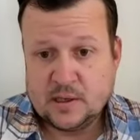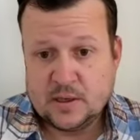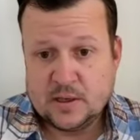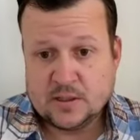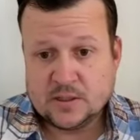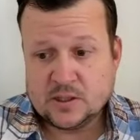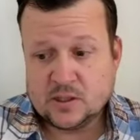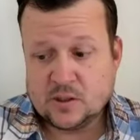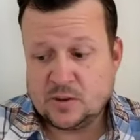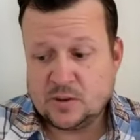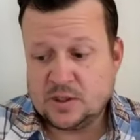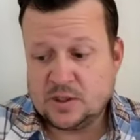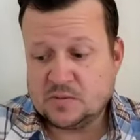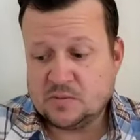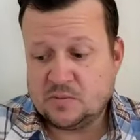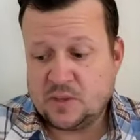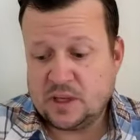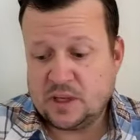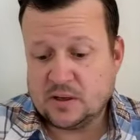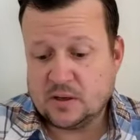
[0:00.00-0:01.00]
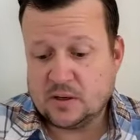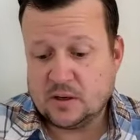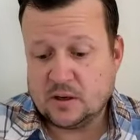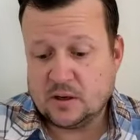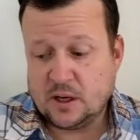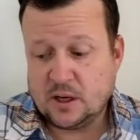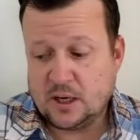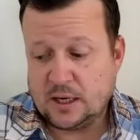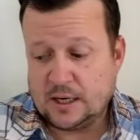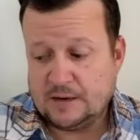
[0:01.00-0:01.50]
So it's better
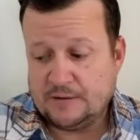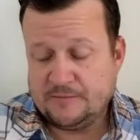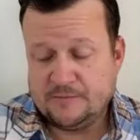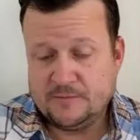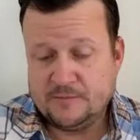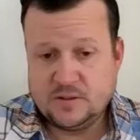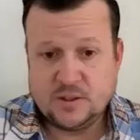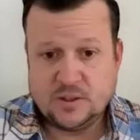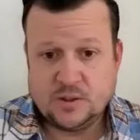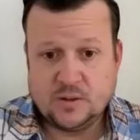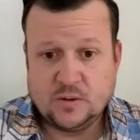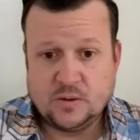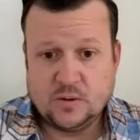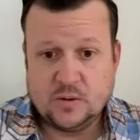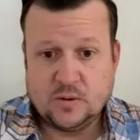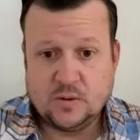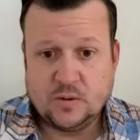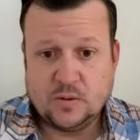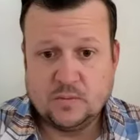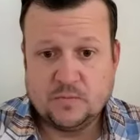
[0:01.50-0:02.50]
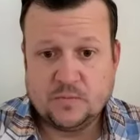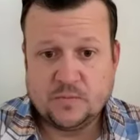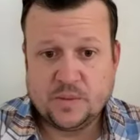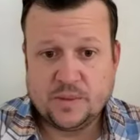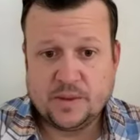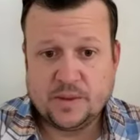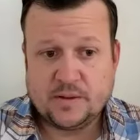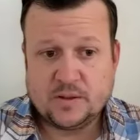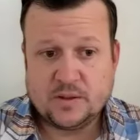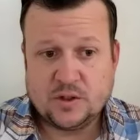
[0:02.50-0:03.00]
off to
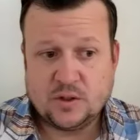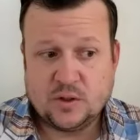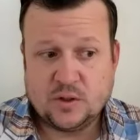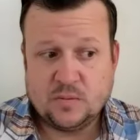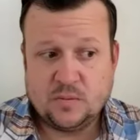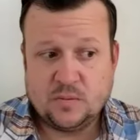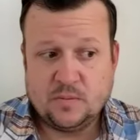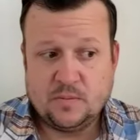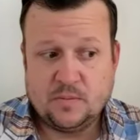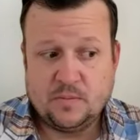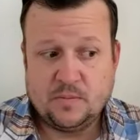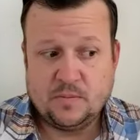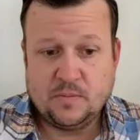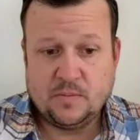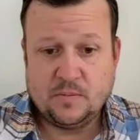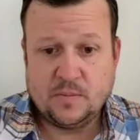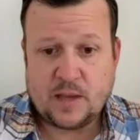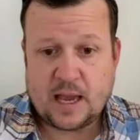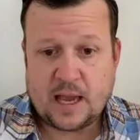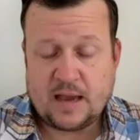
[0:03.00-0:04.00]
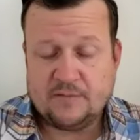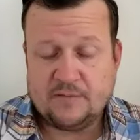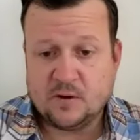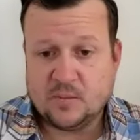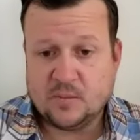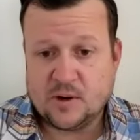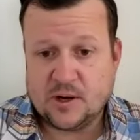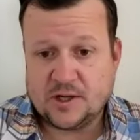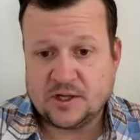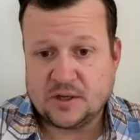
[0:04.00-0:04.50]
have your
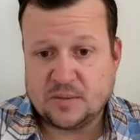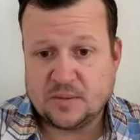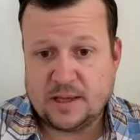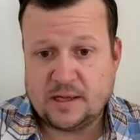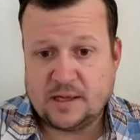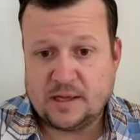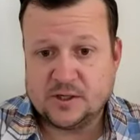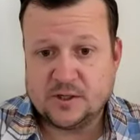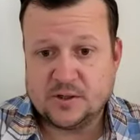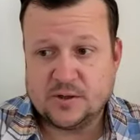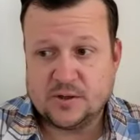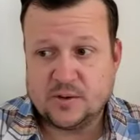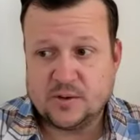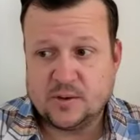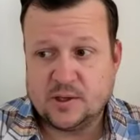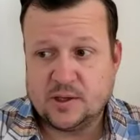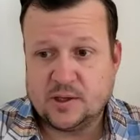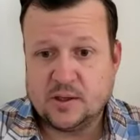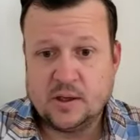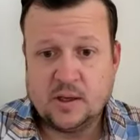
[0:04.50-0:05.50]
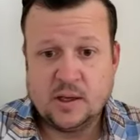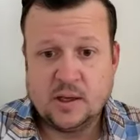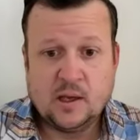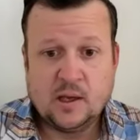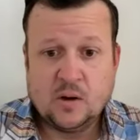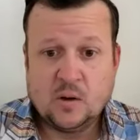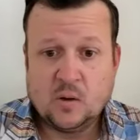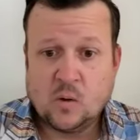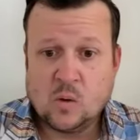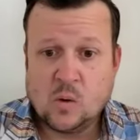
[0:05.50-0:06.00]
project manager do it,
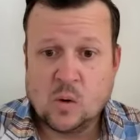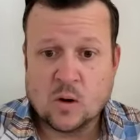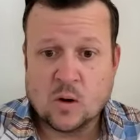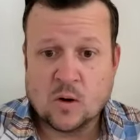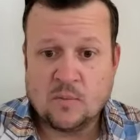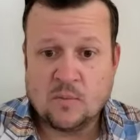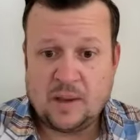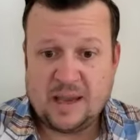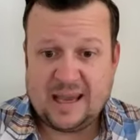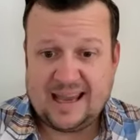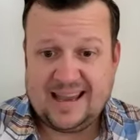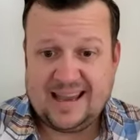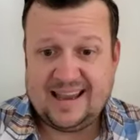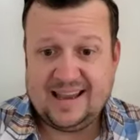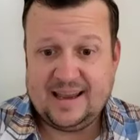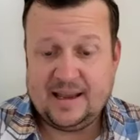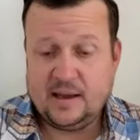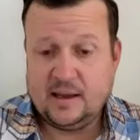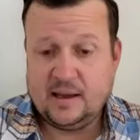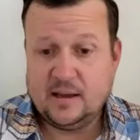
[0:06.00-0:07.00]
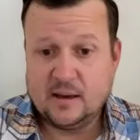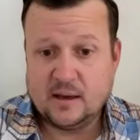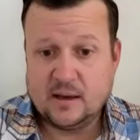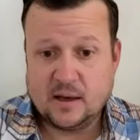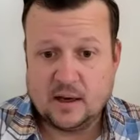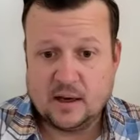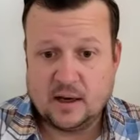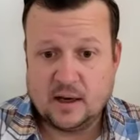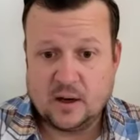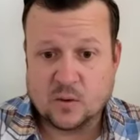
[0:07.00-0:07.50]
or pay
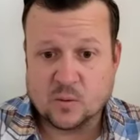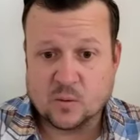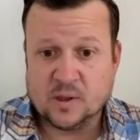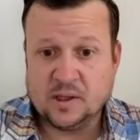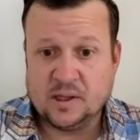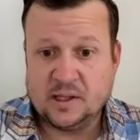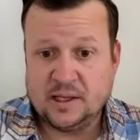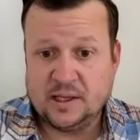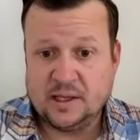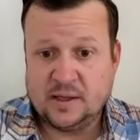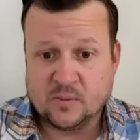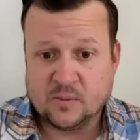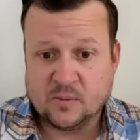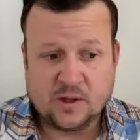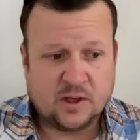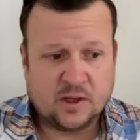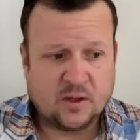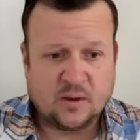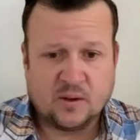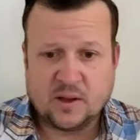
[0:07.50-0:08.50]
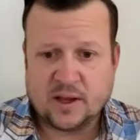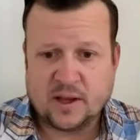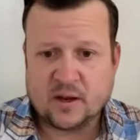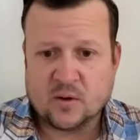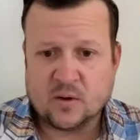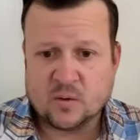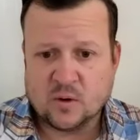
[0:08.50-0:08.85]
a really, like